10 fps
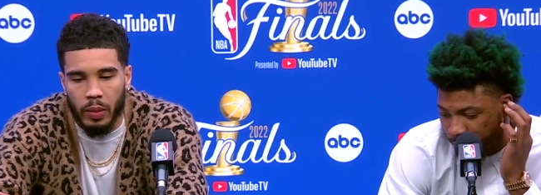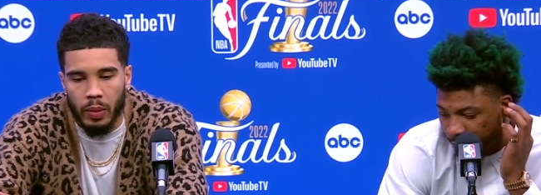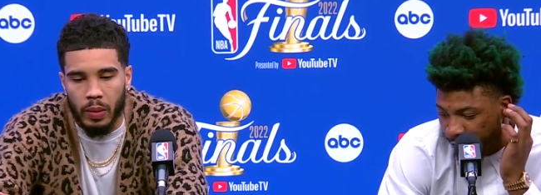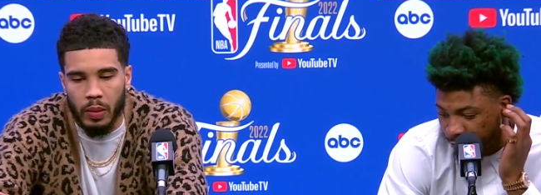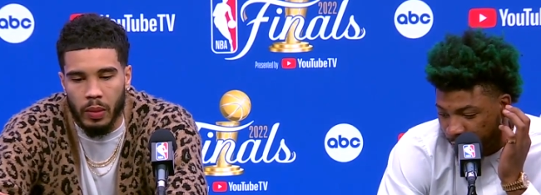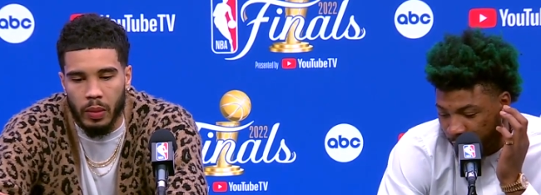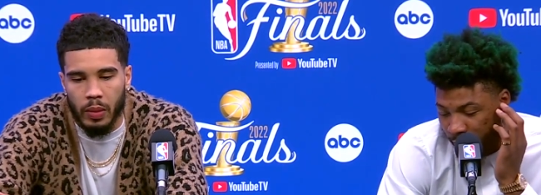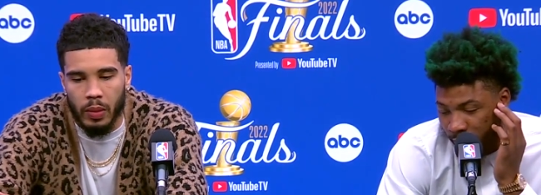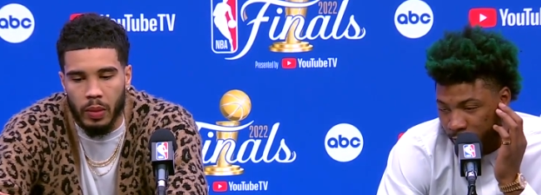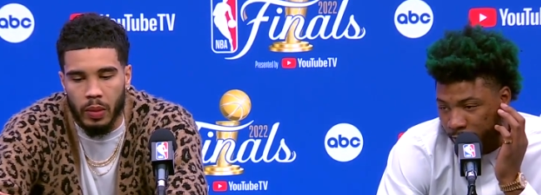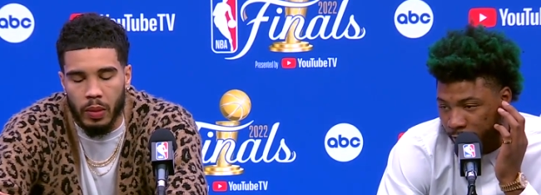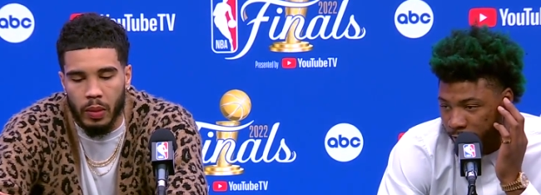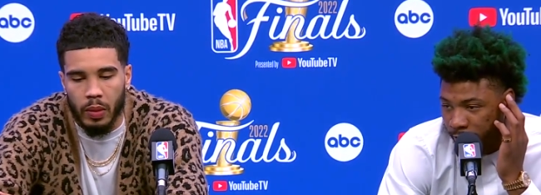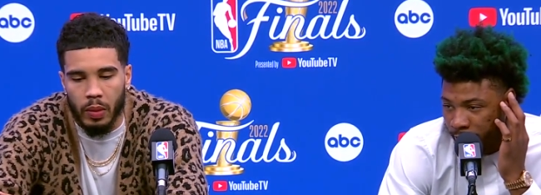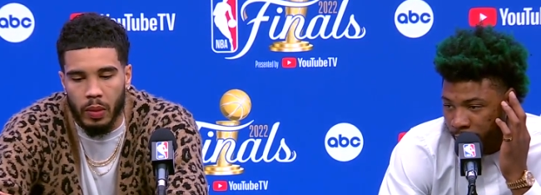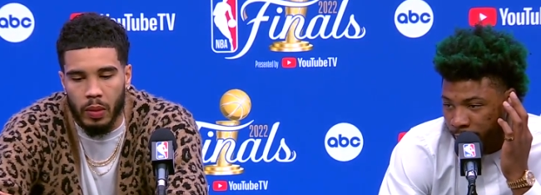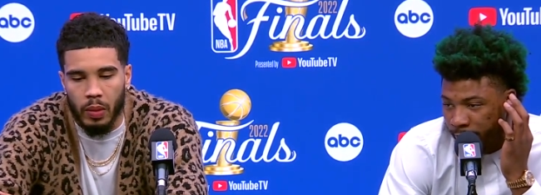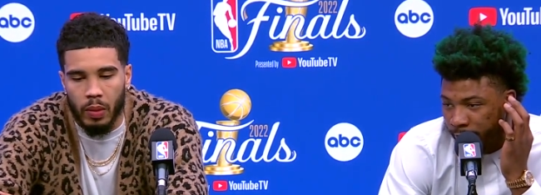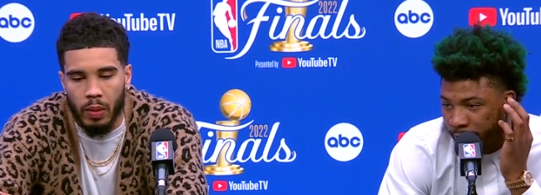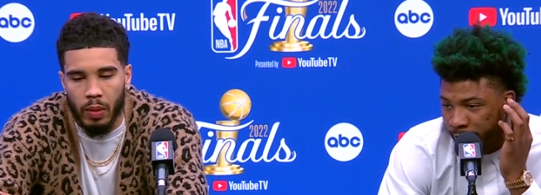Speaker 1: That's really it, you know.
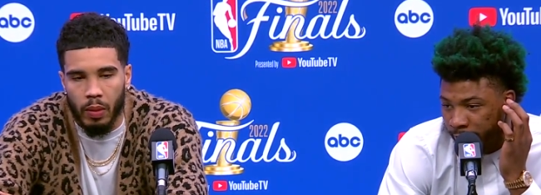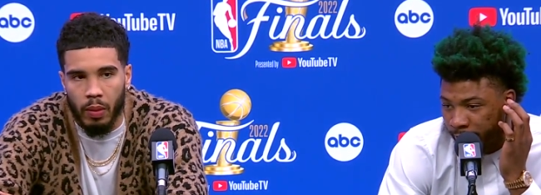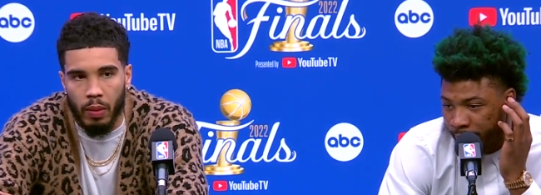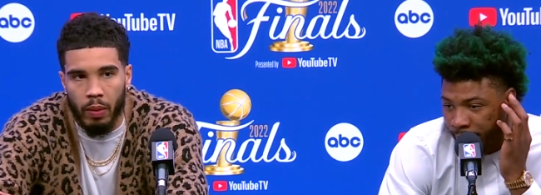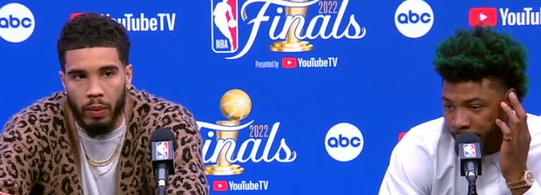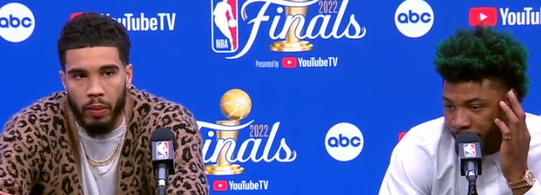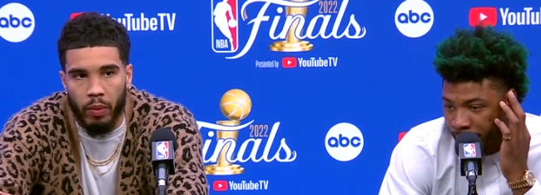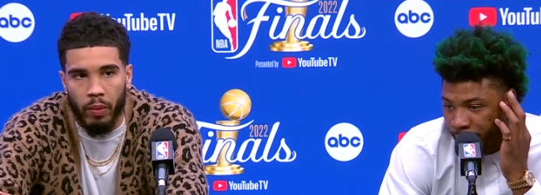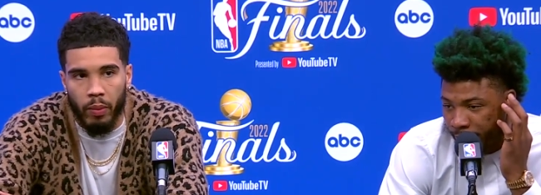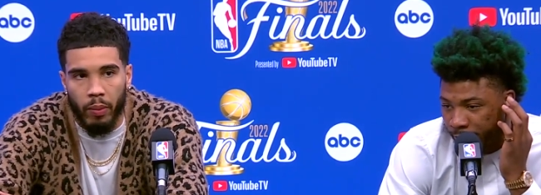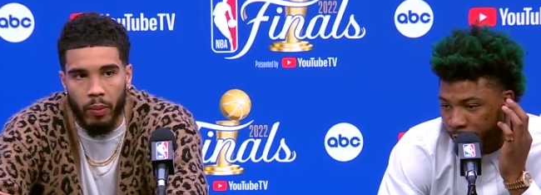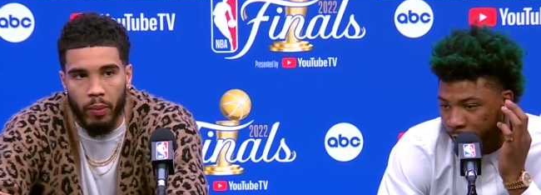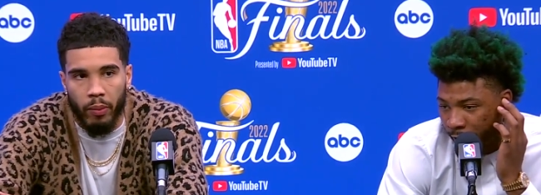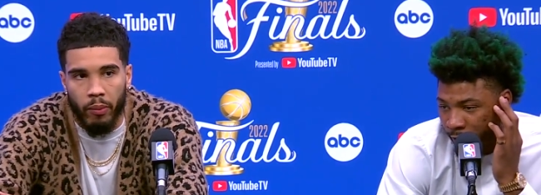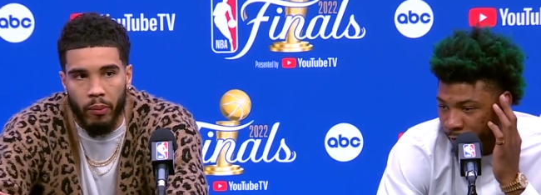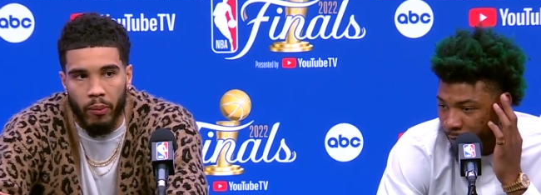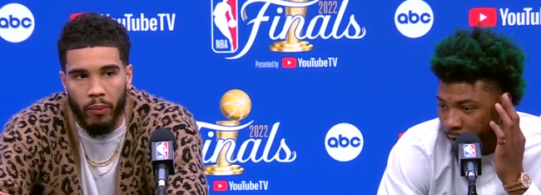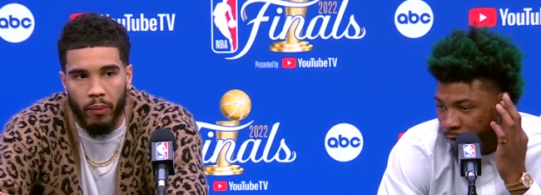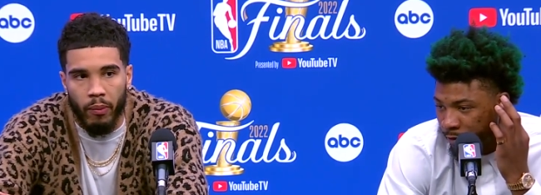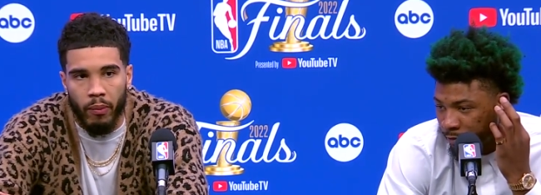Um, can't look
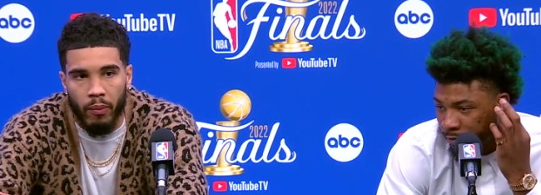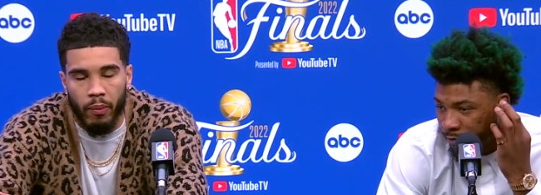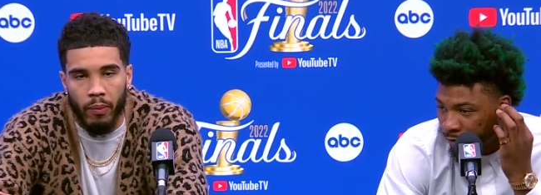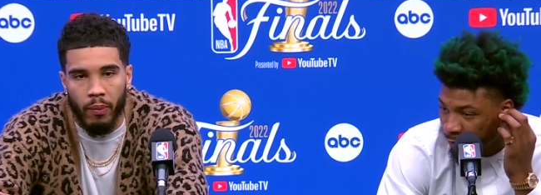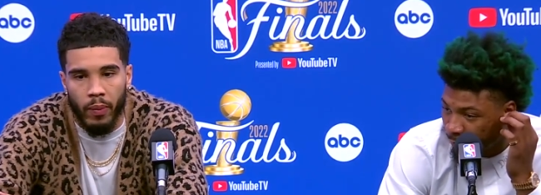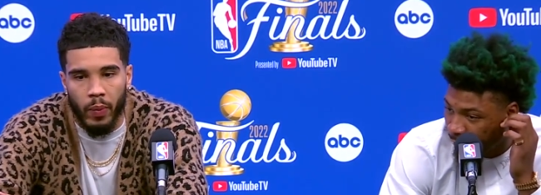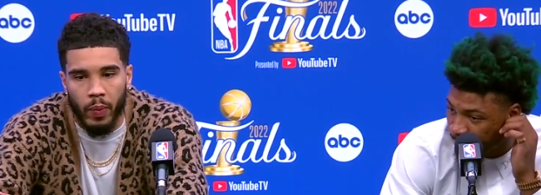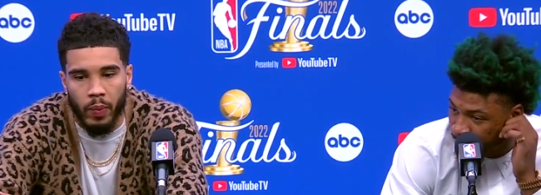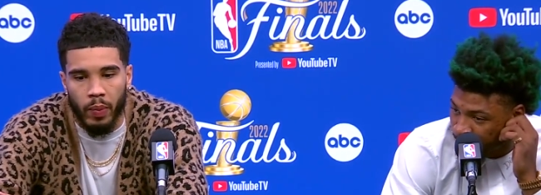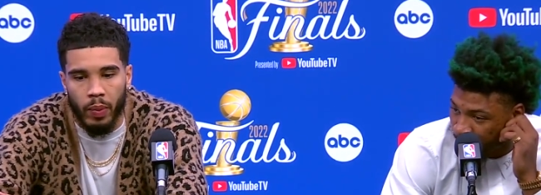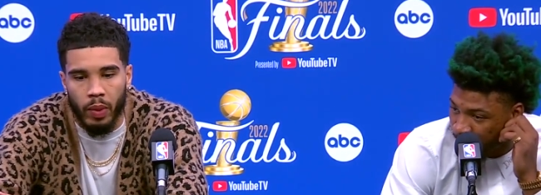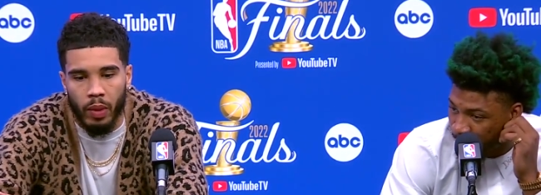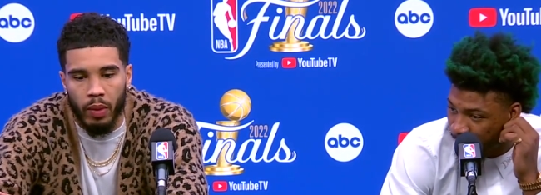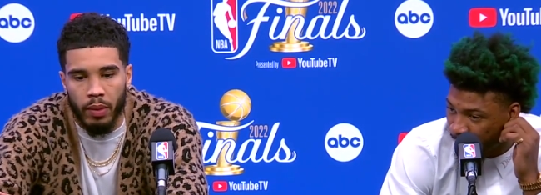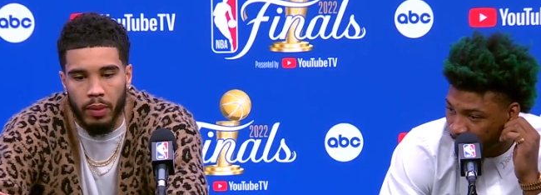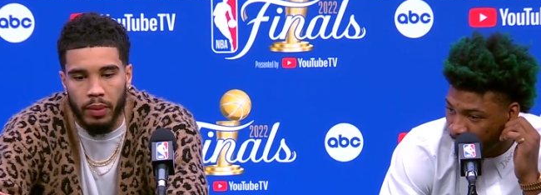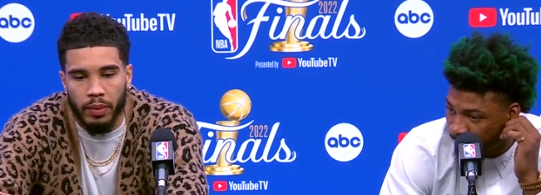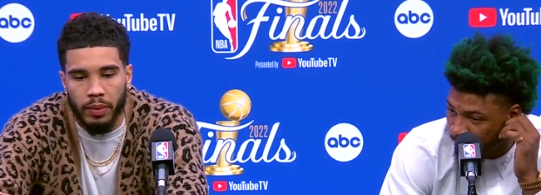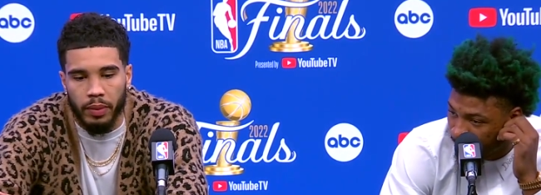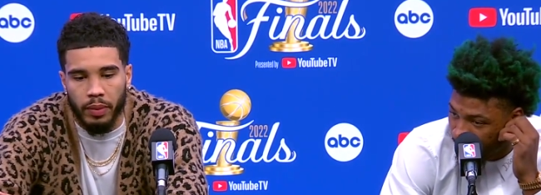back on, on the past. You got to look ahead.
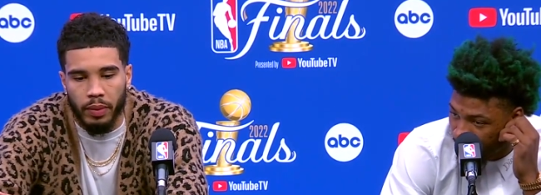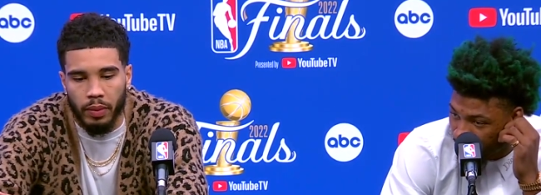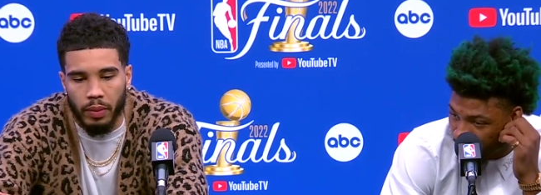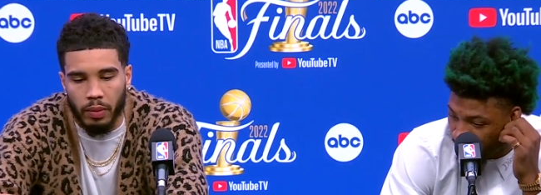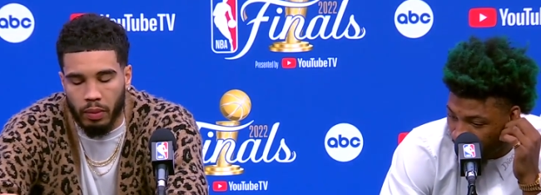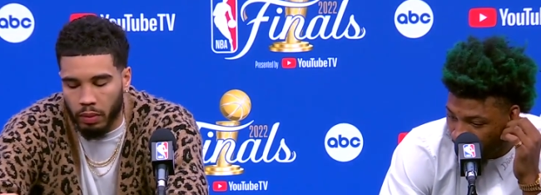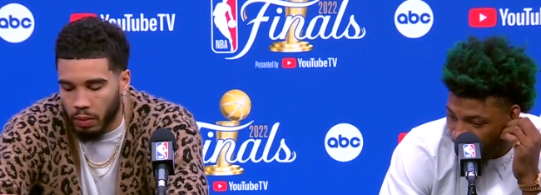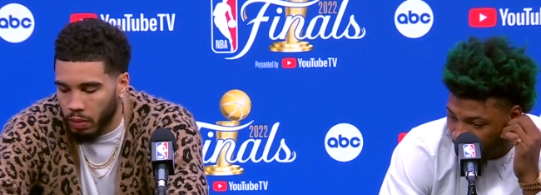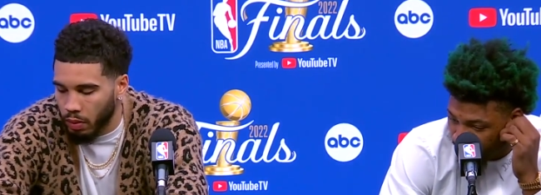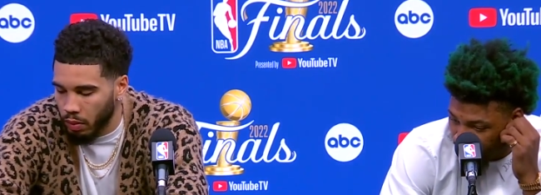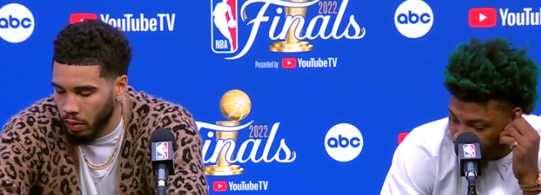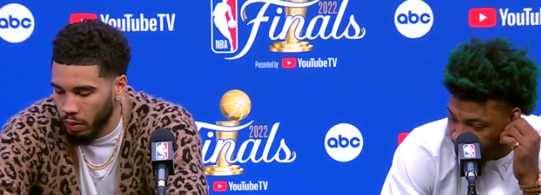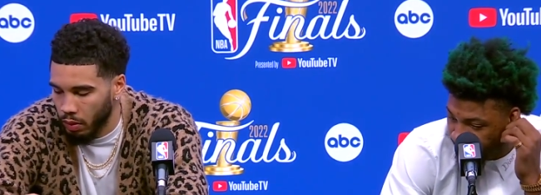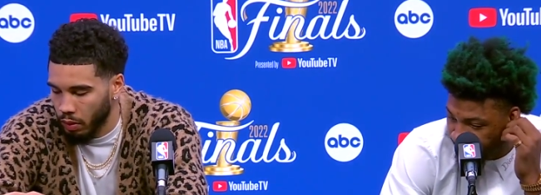That's all that matters now.